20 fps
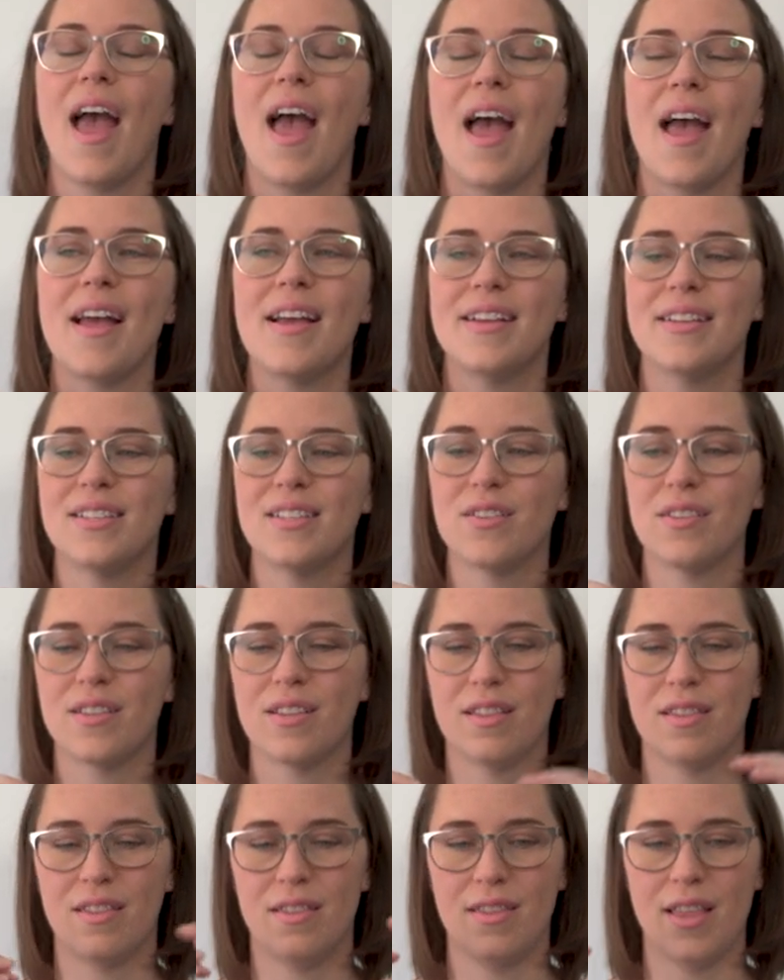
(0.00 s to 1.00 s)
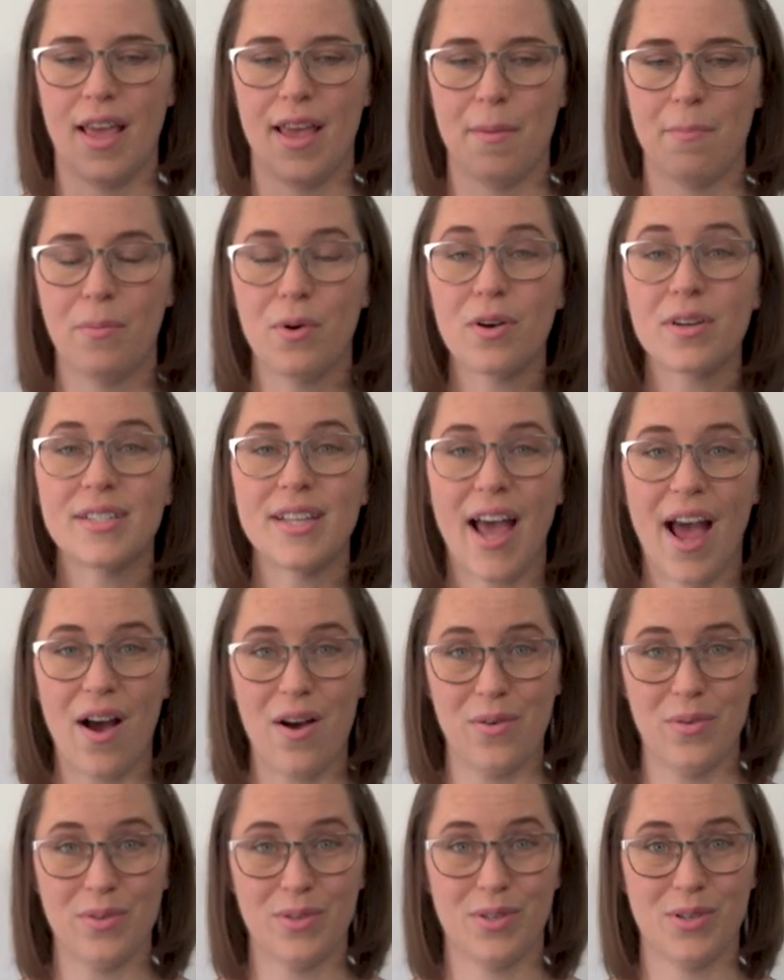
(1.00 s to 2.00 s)
And they booked
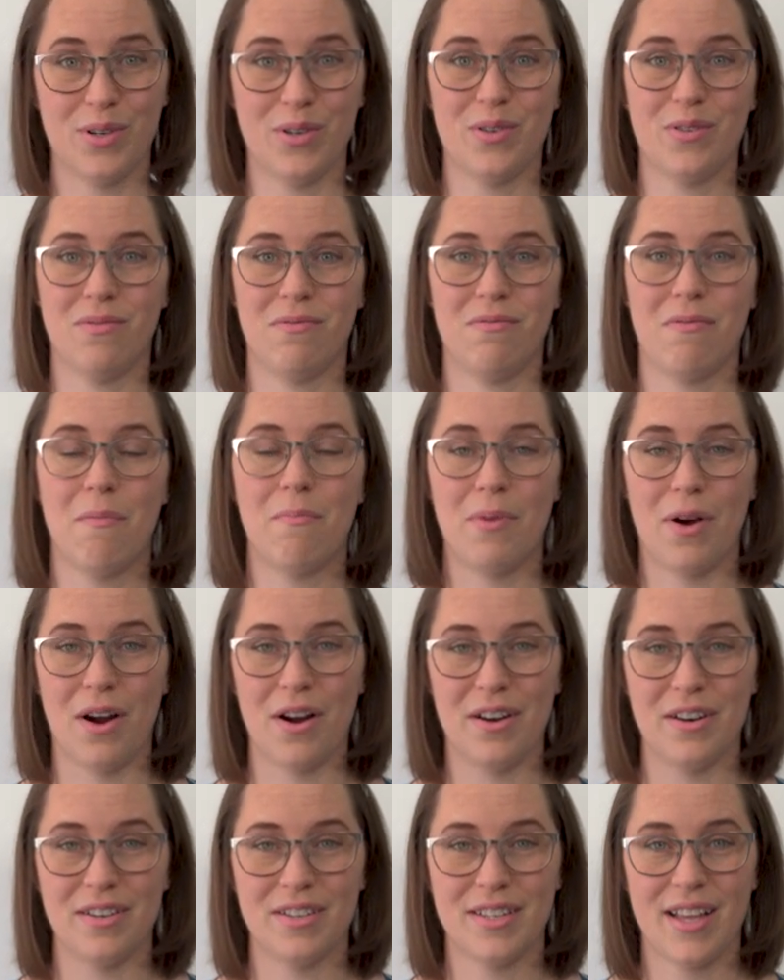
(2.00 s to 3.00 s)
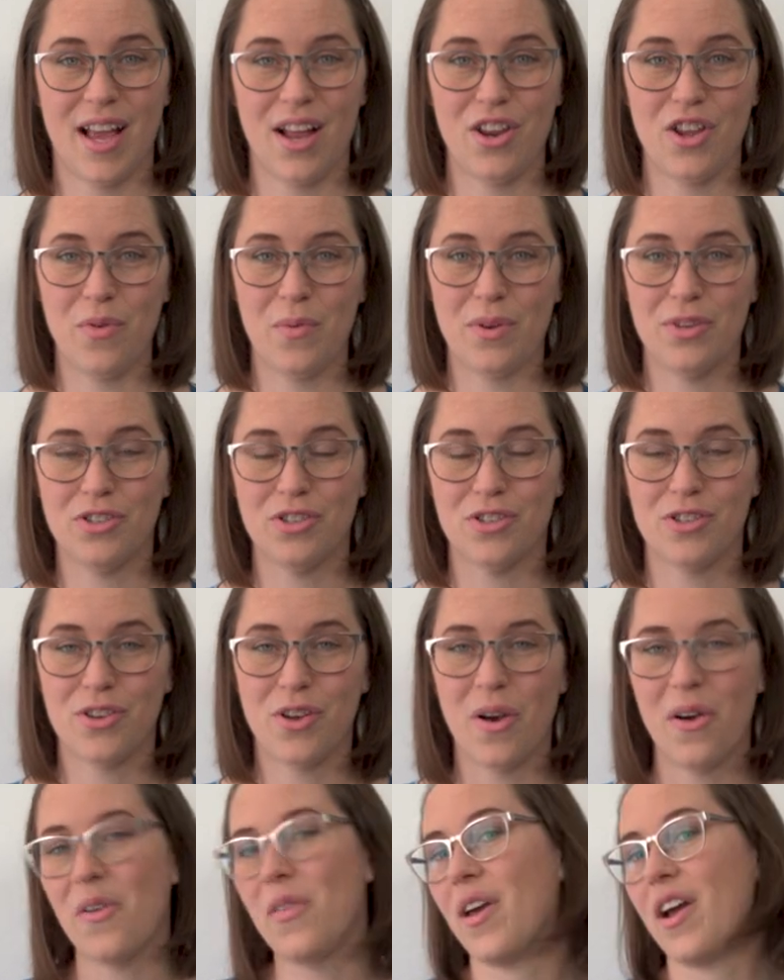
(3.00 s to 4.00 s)
out certain bars, and you would
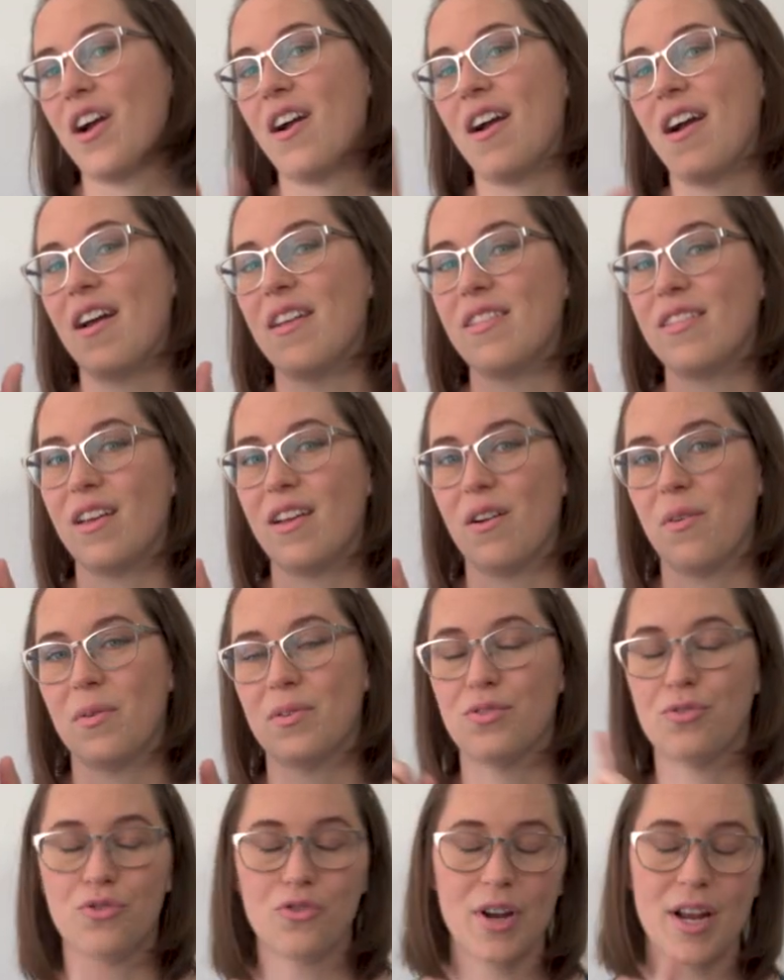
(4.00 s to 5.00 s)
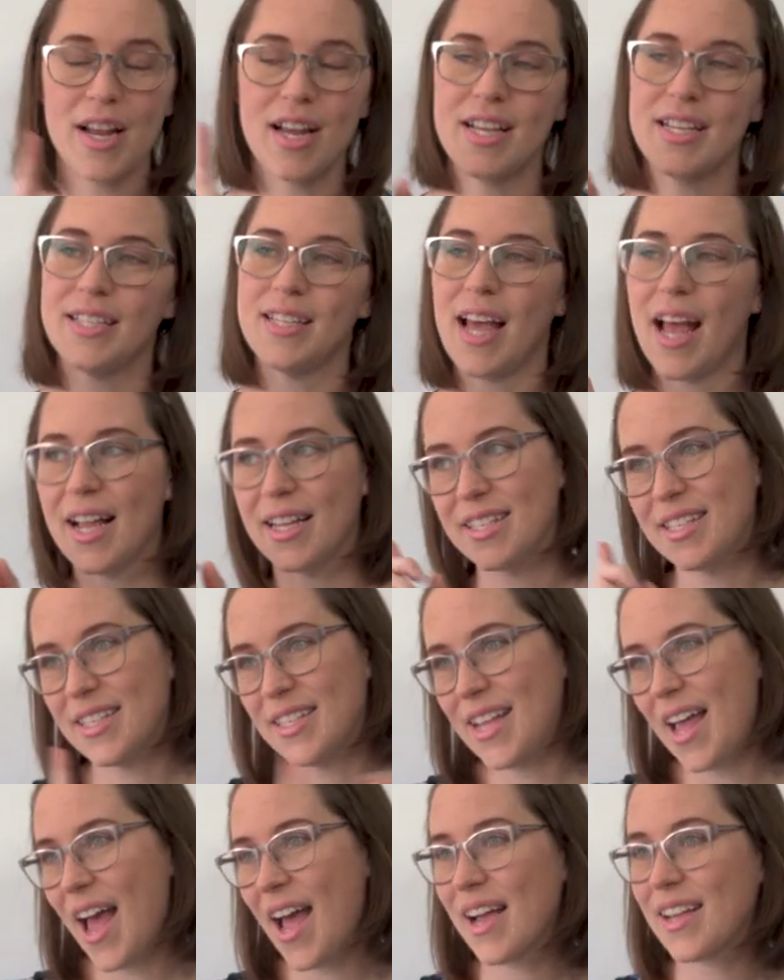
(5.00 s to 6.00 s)
just go there, and there were drinks and
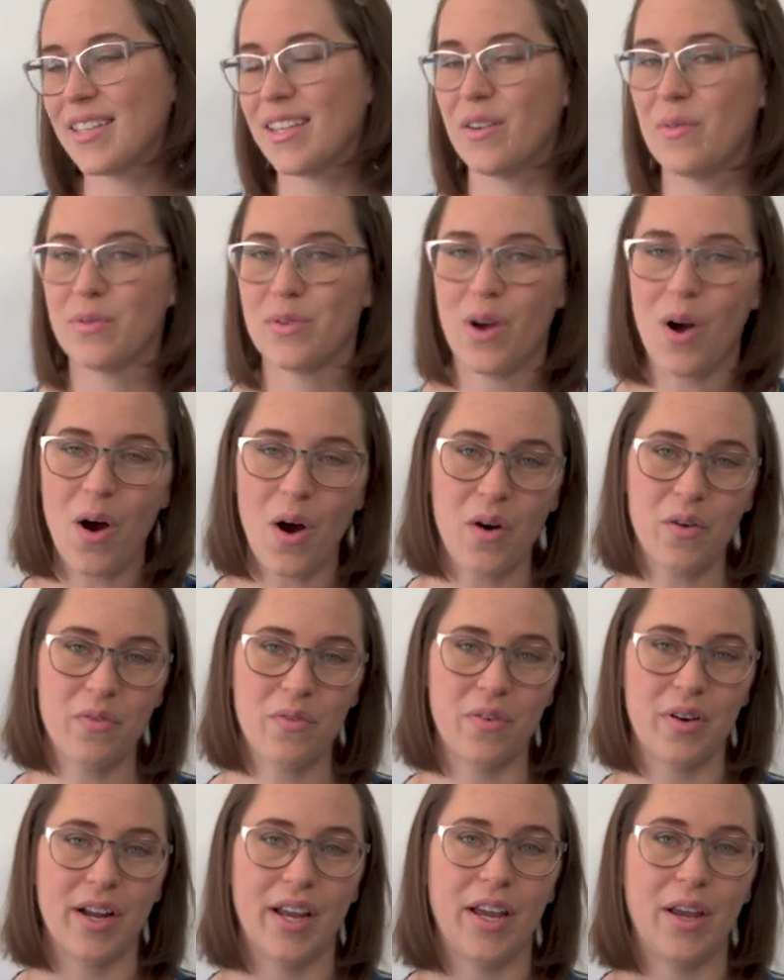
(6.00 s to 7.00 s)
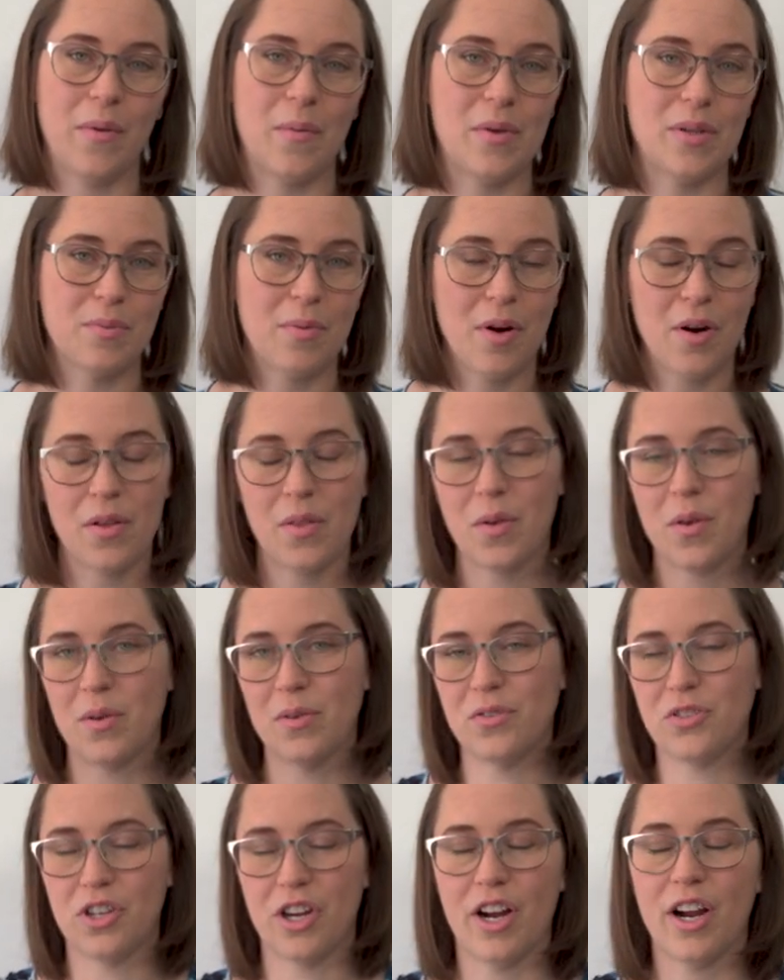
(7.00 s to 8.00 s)
snacks, and it was all free. It was part of the
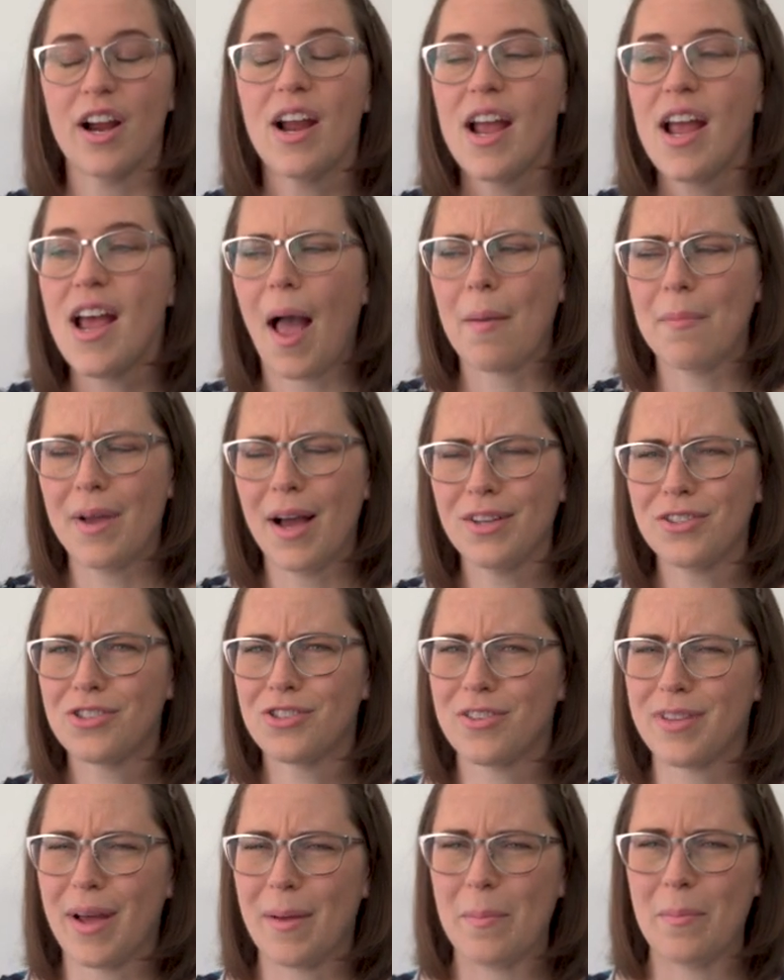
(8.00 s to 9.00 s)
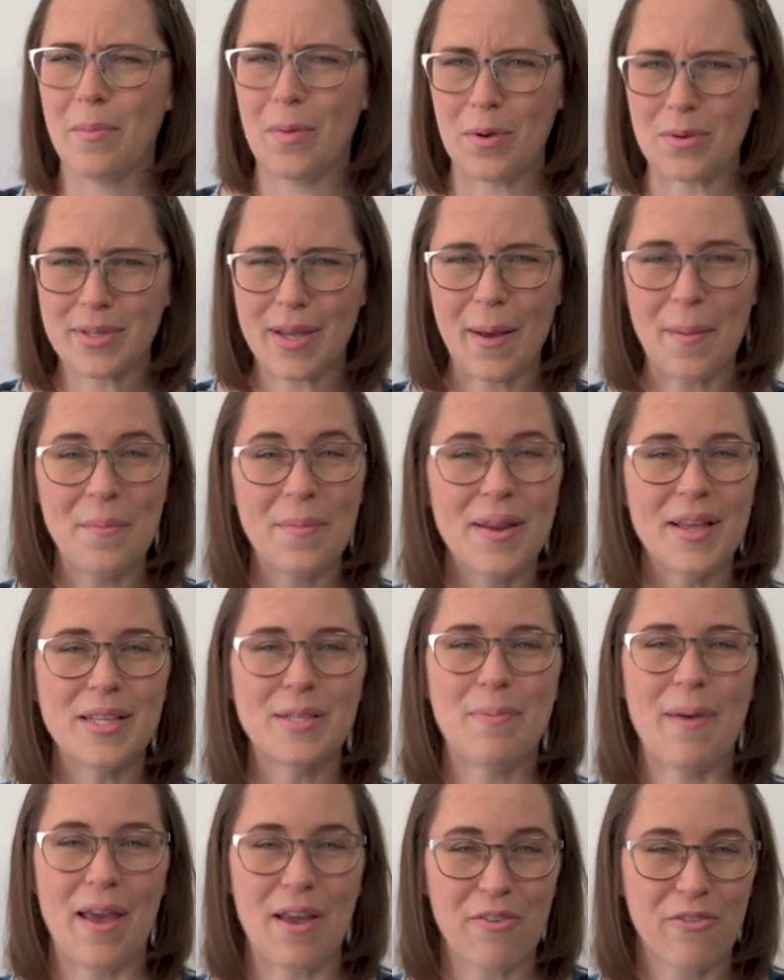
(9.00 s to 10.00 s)
culture. I'm not sure that most
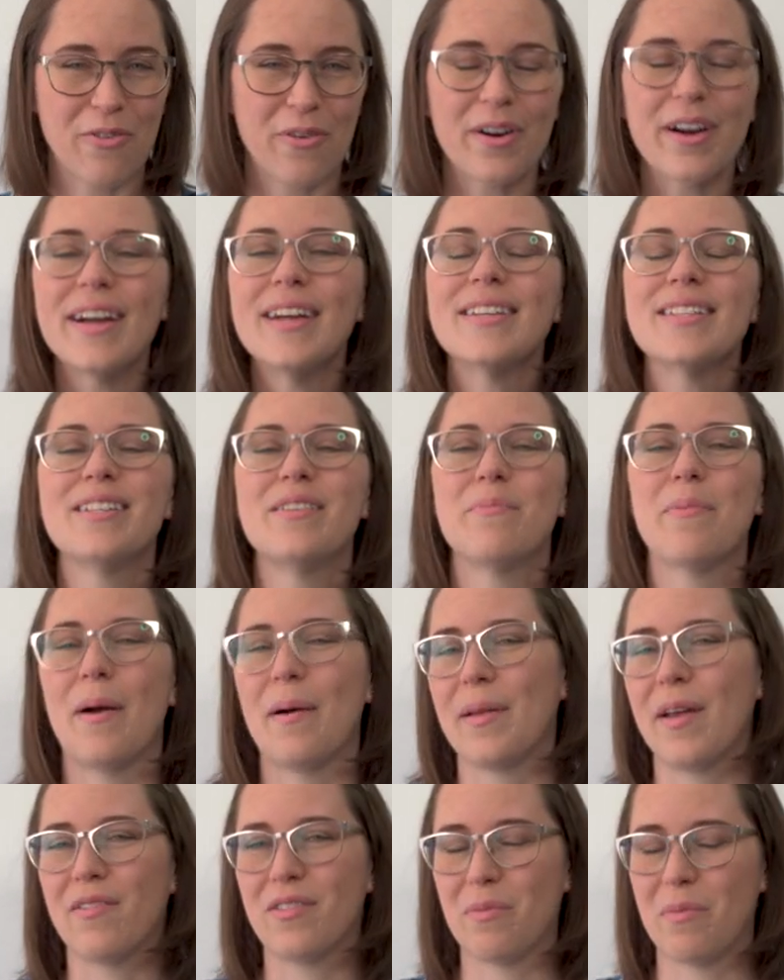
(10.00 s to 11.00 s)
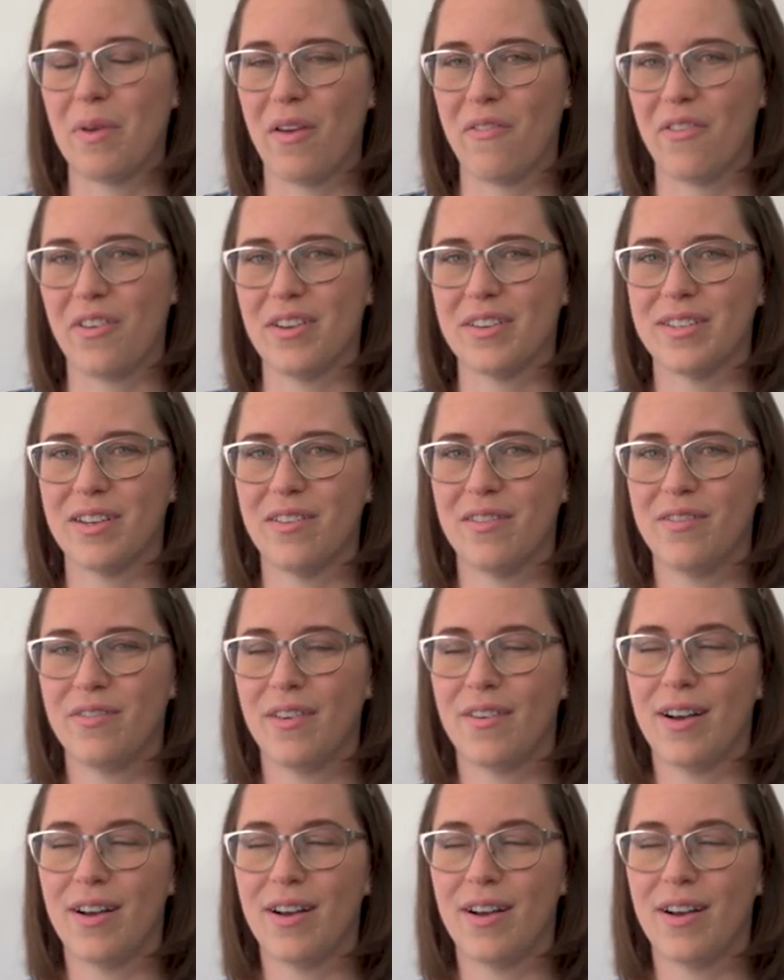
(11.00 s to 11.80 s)
companies pay for it. You probably have to pay for yourself